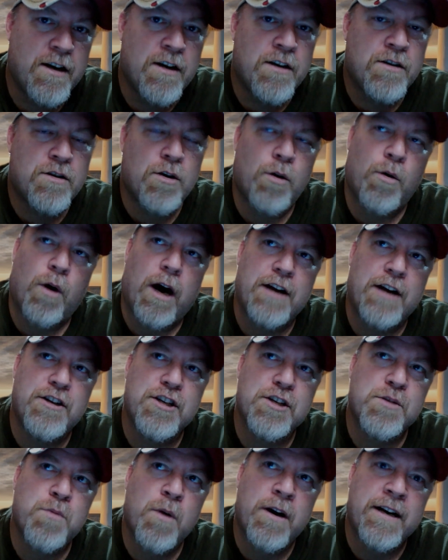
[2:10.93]
So I
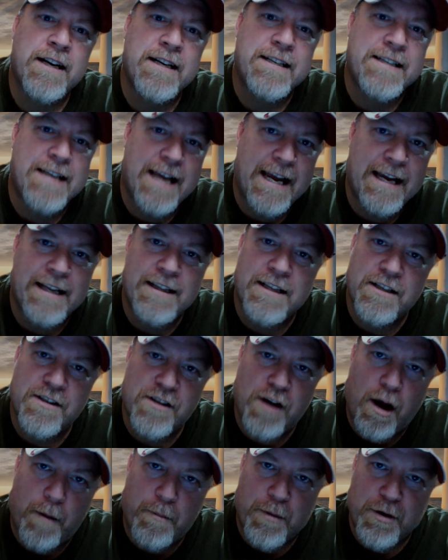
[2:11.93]
just want to take this
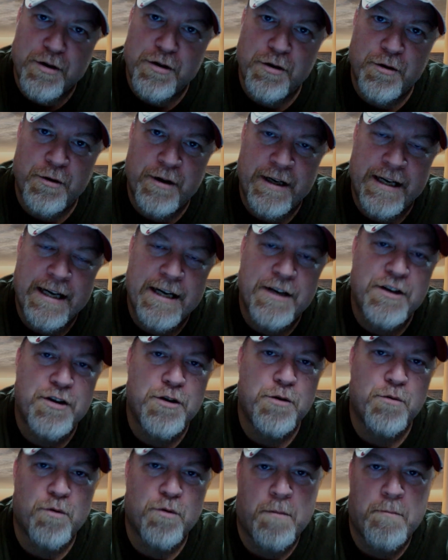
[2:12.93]
opportunity
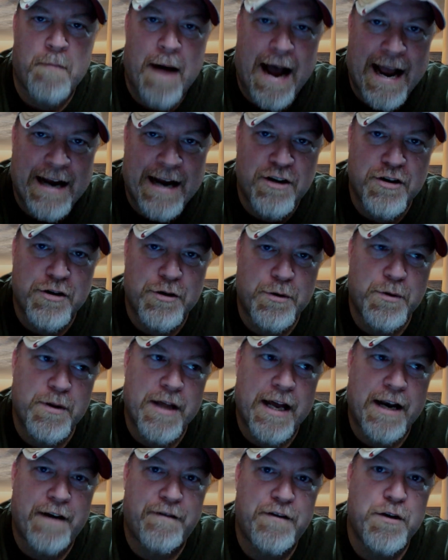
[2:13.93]
to remind you
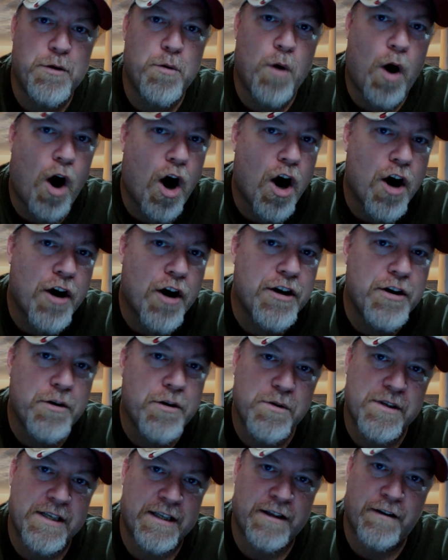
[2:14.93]
that if you are
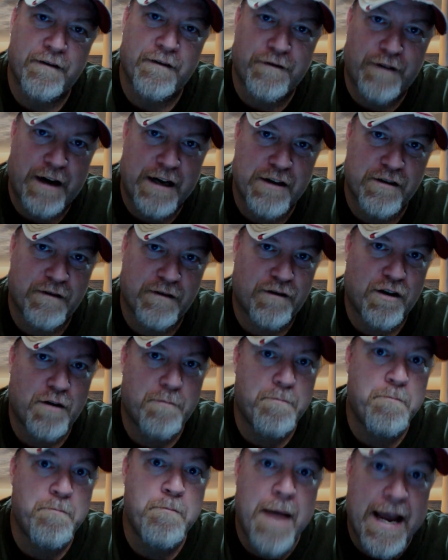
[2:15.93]
using the phrasal
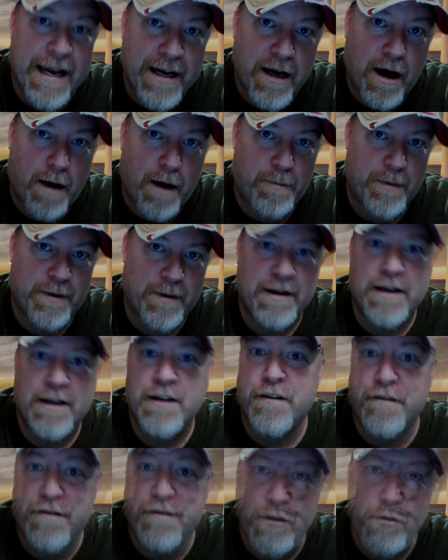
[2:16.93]
verb make up in
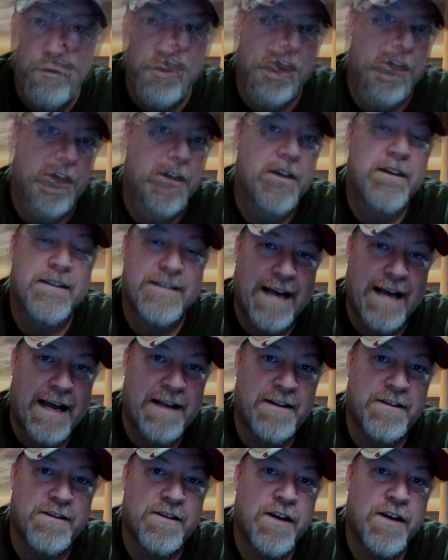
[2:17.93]
the future tense,